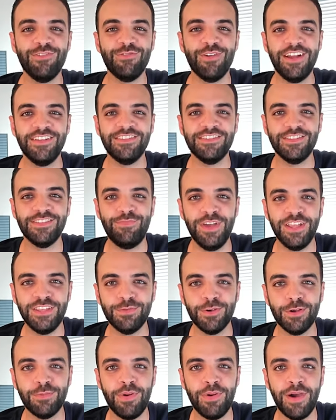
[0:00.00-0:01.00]
Reds and the
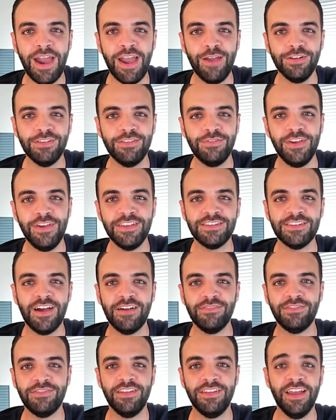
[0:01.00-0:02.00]
Pittsburgh Pirates face
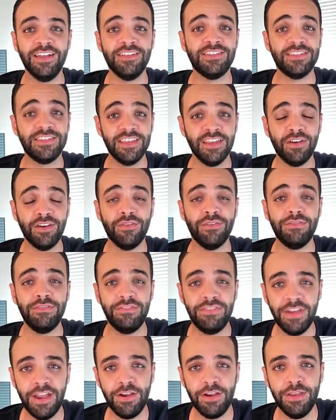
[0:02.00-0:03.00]
off tonight, still
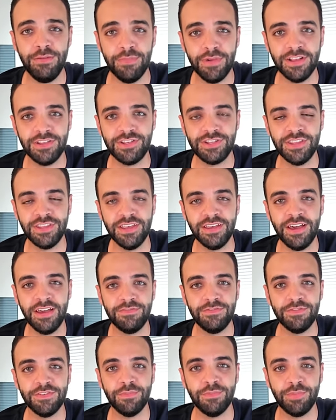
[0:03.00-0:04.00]
very much in the
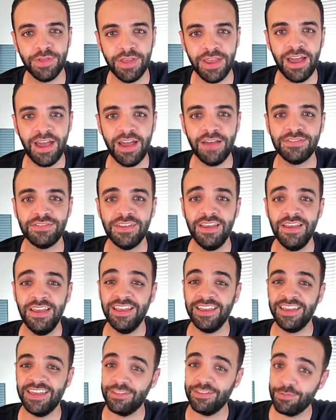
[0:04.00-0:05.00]
hunt for the playoffs.
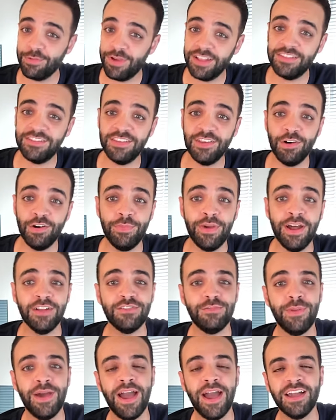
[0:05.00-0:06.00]
Can the Reds, though,
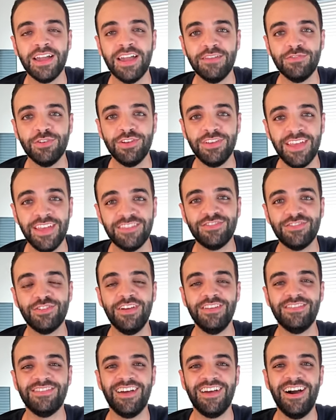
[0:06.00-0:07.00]
bounce back after
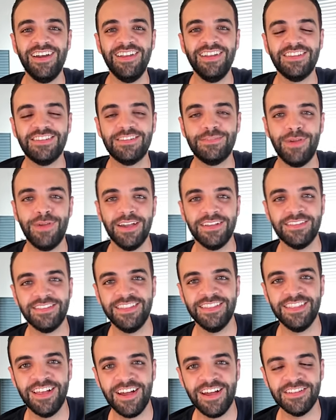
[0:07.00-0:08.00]
yesterday's
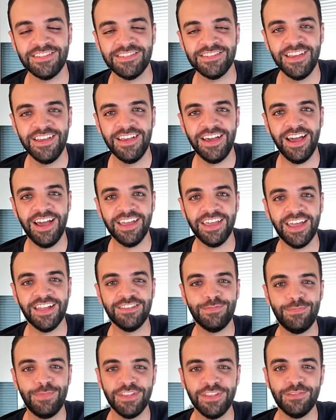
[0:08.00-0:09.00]
unexpected loss
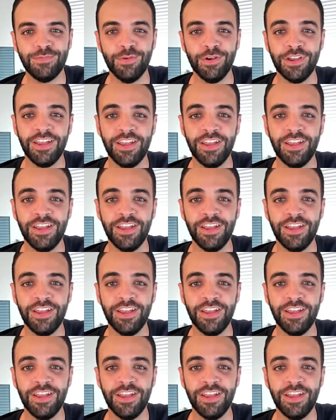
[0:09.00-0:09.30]
against Pittsburgh?